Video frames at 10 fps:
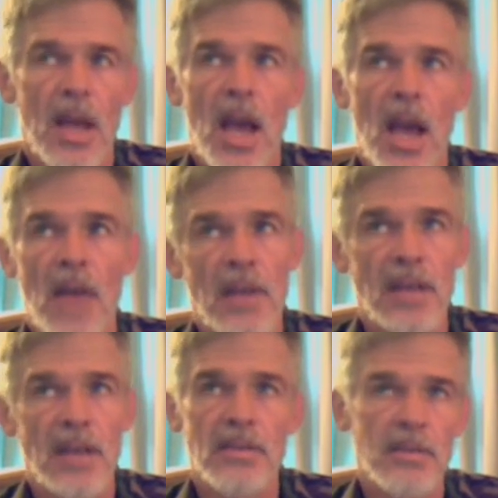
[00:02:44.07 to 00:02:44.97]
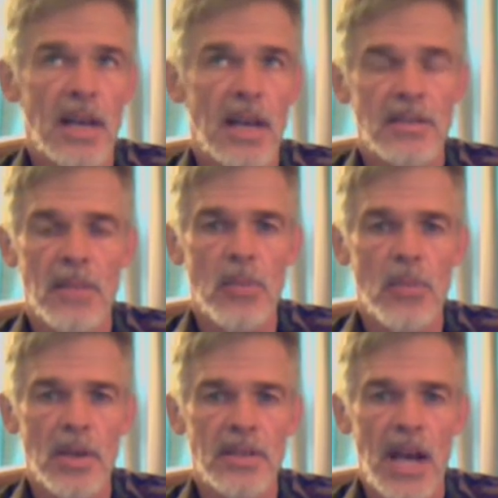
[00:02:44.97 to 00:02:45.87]
and then at some
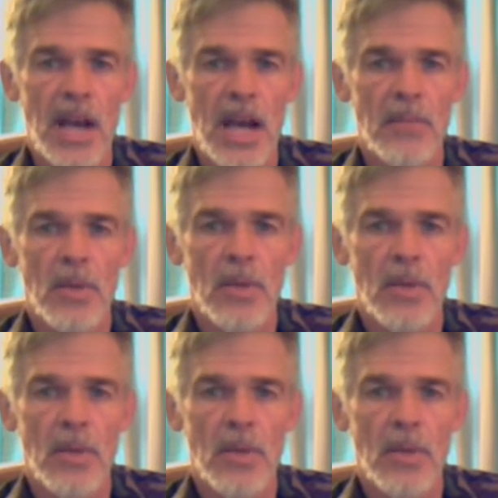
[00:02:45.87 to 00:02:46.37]
point in time,